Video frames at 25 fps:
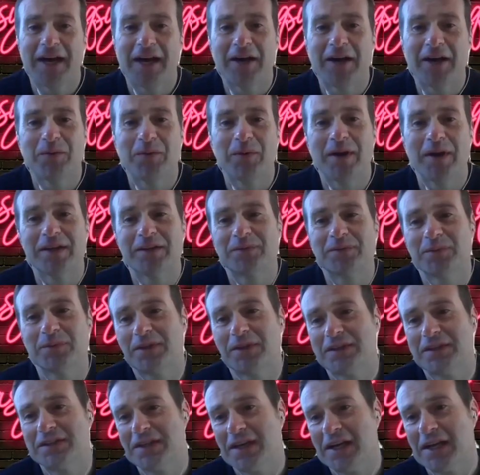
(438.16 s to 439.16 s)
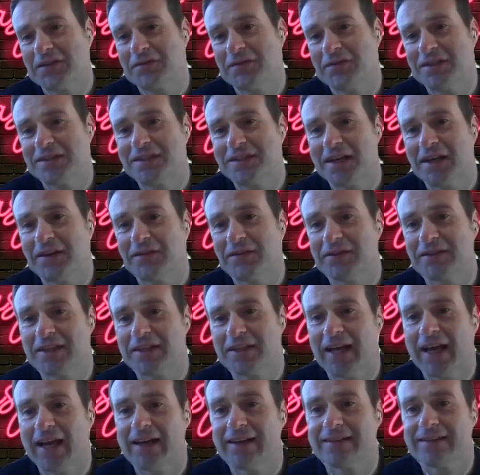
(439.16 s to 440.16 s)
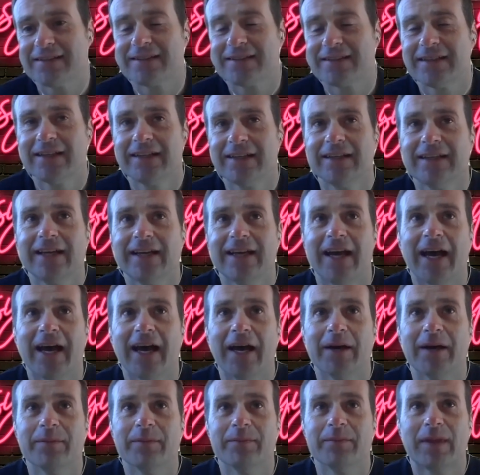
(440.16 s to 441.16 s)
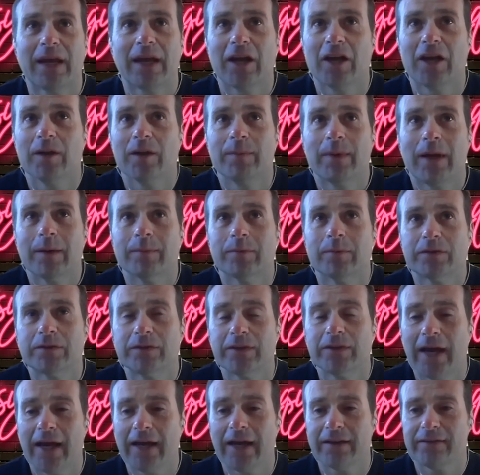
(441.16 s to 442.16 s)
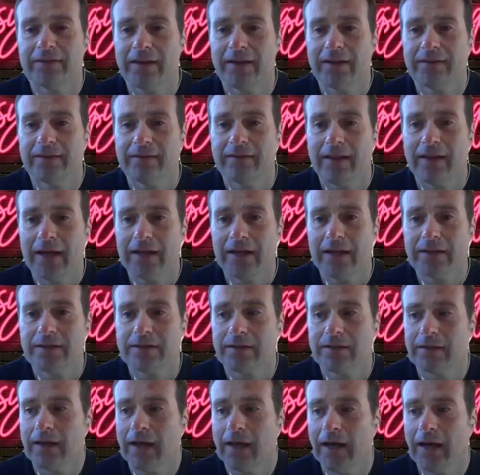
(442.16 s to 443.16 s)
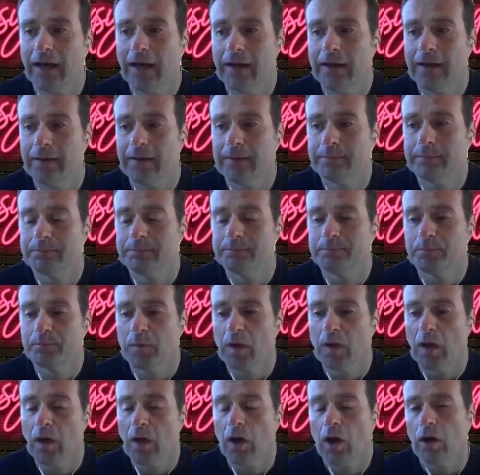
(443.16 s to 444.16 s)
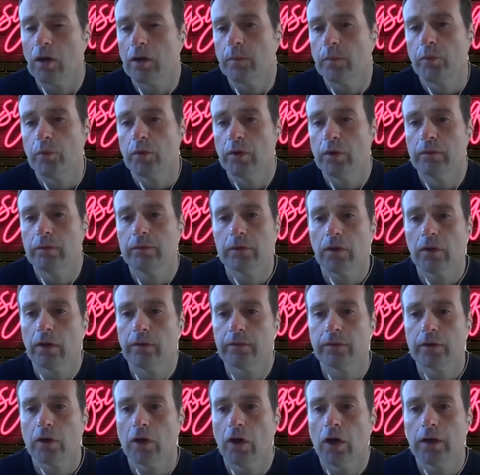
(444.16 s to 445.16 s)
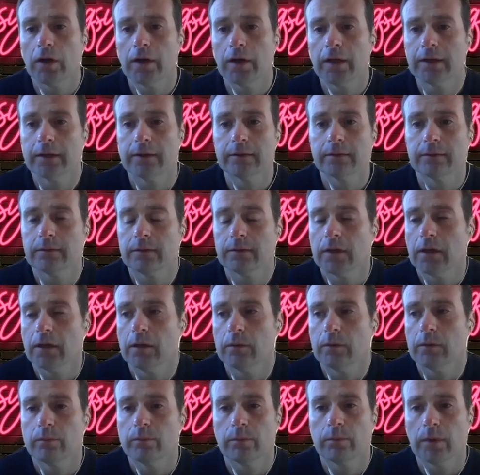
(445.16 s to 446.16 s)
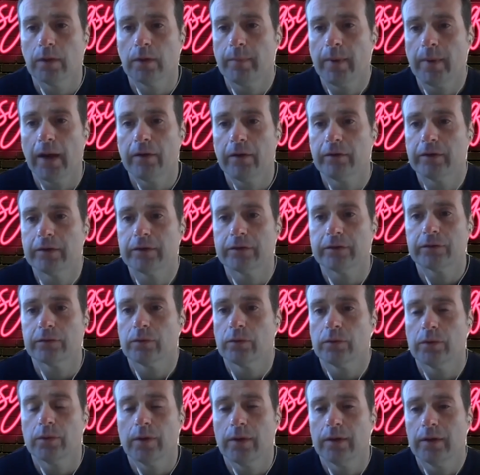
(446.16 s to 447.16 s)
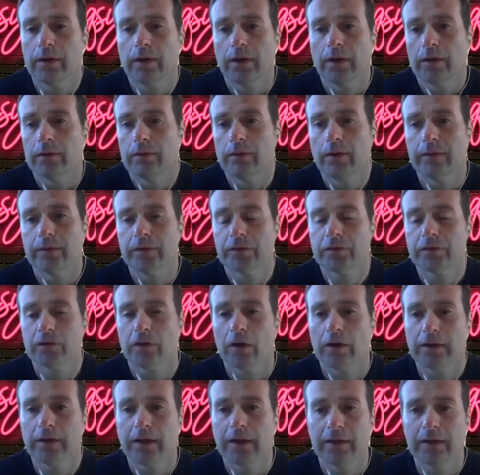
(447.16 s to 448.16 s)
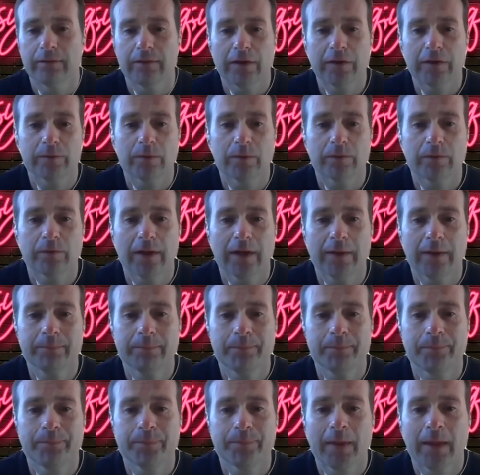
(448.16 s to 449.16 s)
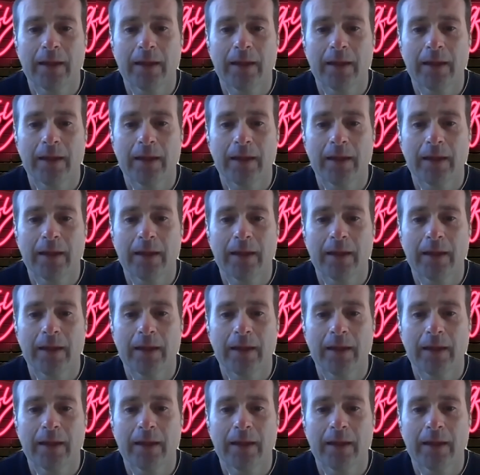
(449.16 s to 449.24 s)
Whereas with the tax-free savings account, they're going to be able to access that, on approval of the guardian, the parents, or whoever started the investment for them.